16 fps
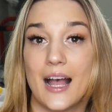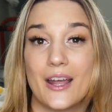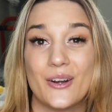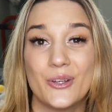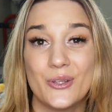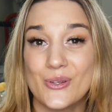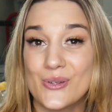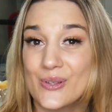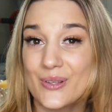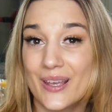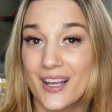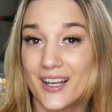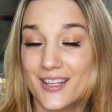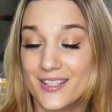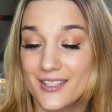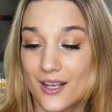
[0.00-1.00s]
I don't usually like
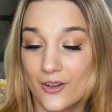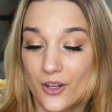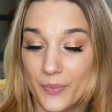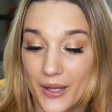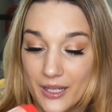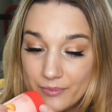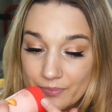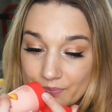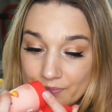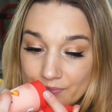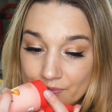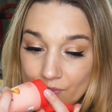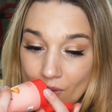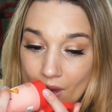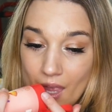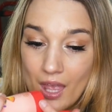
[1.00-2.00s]
honeysuckle, but
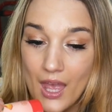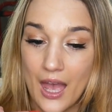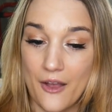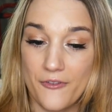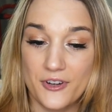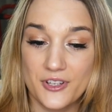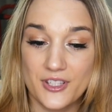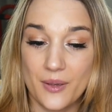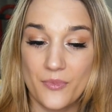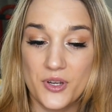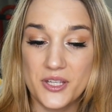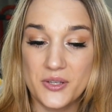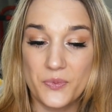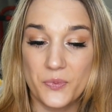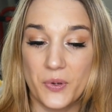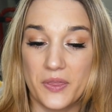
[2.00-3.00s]
for some
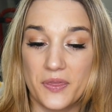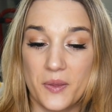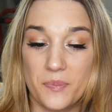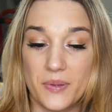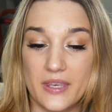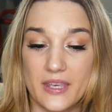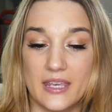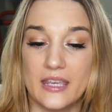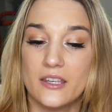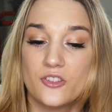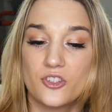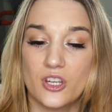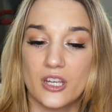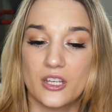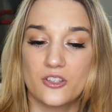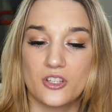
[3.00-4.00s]
reason with the
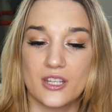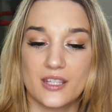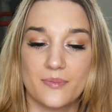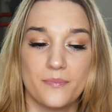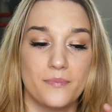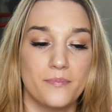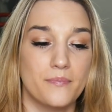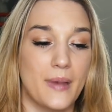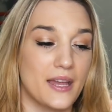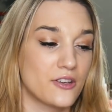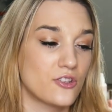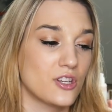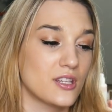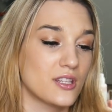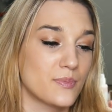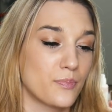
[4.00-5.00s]
peach, it just
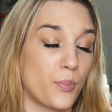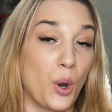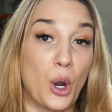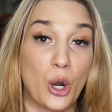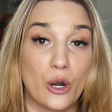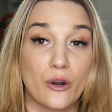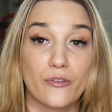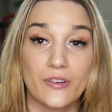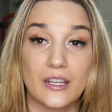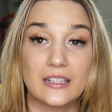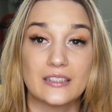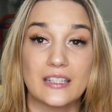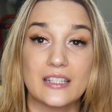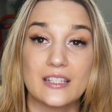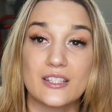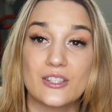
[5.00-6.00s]
meshes perfectly.